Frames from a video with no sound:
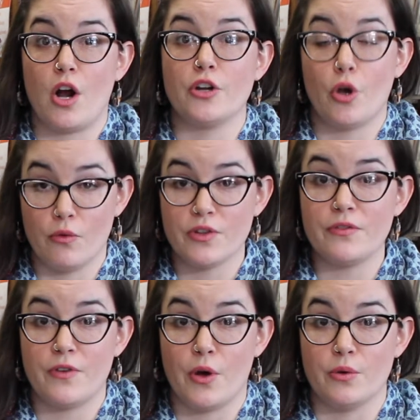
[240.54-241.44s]
card over
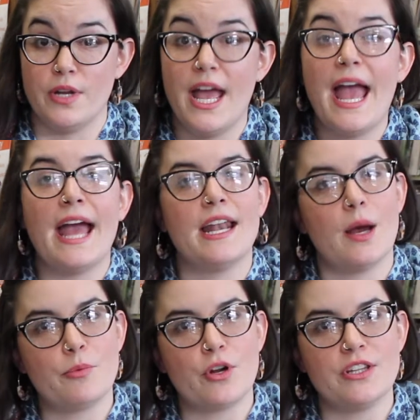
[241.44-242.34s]
the phone
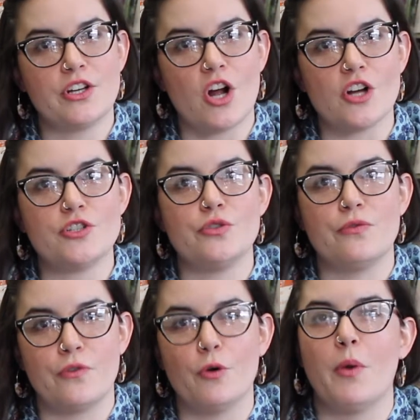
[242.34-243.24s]
and upgrade the card
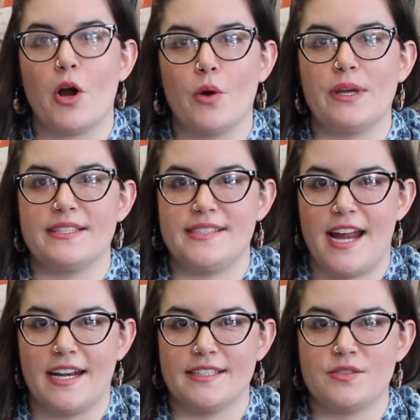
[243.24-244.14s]
to full borrowing
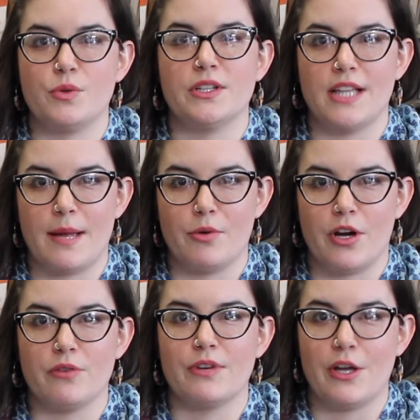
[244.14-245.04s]
status when the
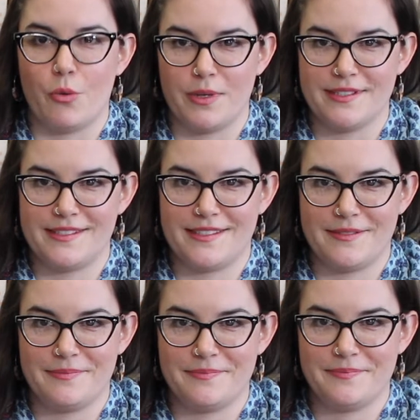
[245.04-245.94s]
library reopens.